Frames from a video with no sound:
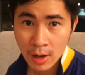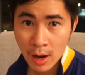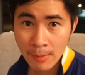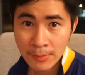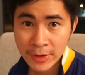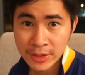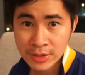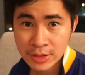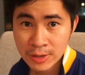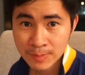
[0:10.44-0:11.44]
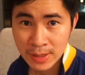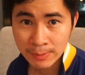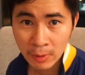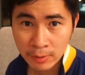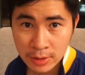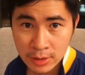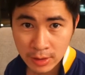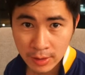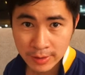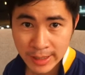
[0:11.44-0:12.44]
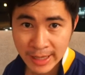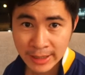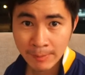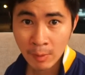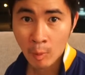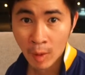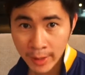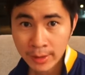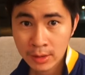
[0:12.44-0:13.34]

Operation Speedboat, day number one.